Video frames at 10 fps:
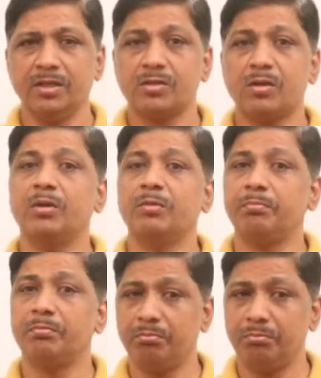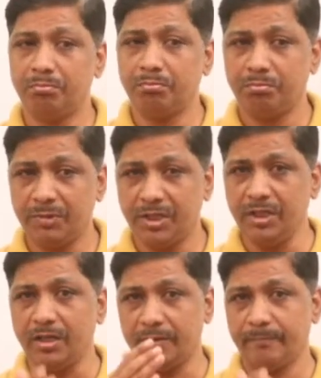So
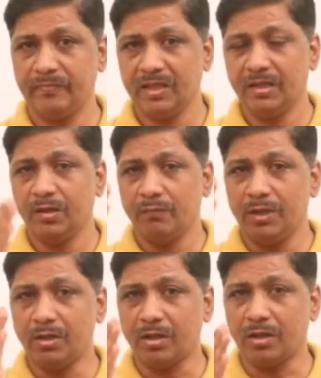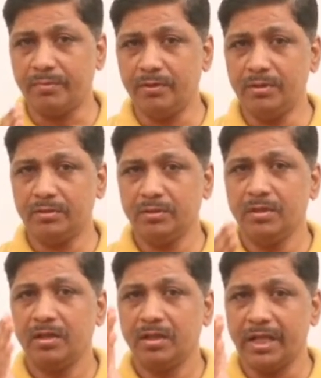here we talk about
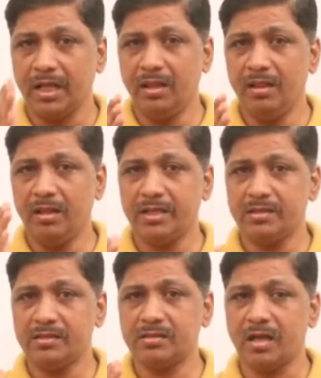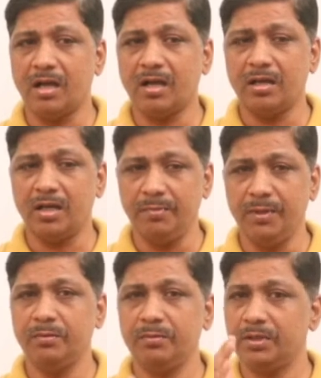
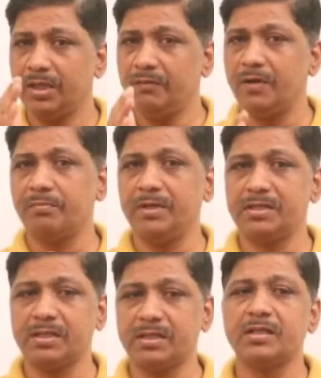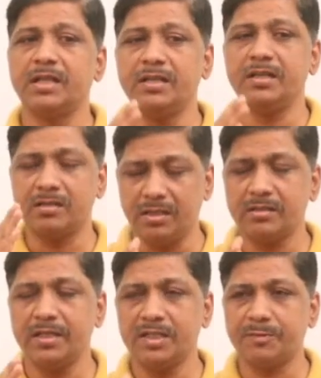LSRW in verbal skills, that is
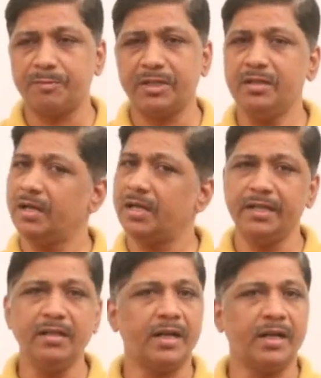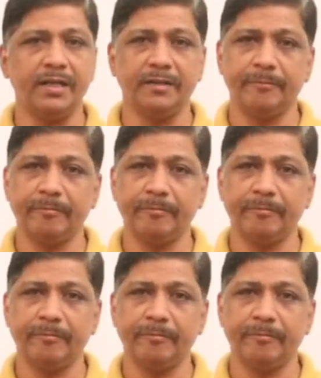listening, speaking, reading, writing.